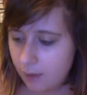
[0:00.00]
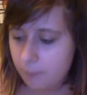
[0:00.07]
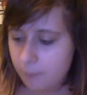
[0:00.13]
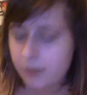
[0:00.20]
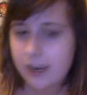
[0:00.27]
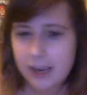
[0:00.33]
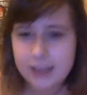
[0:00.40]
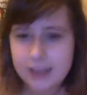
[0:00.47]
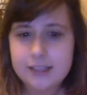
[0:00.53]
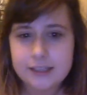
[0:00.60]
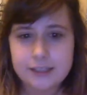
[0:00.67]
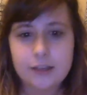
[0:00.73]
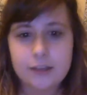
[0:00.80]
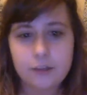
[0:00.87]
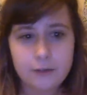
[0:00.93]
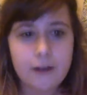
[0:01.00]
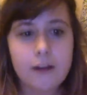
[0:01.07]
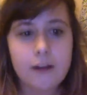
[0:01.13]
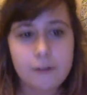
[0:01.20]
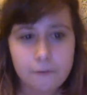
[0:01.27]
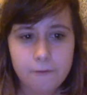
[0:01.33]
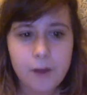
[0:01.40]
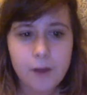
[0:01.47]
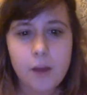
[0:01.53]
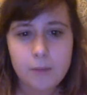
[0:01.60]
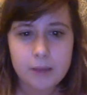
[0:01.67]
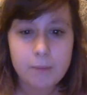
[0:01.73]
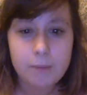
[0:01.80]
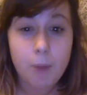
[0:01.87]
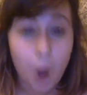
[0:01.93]
but it is still very
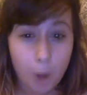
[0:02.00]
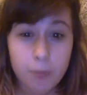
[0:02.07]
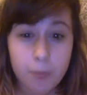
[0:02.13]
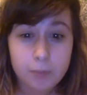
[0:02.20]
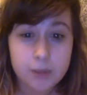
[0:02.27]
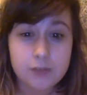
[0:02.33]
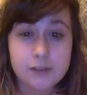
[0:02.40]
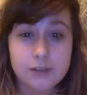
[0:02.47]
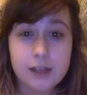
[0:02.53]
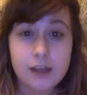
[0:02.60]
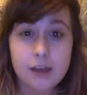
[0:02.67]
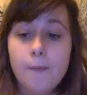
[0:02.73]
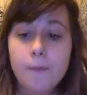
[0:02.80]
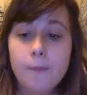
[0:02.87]
firmly pop music.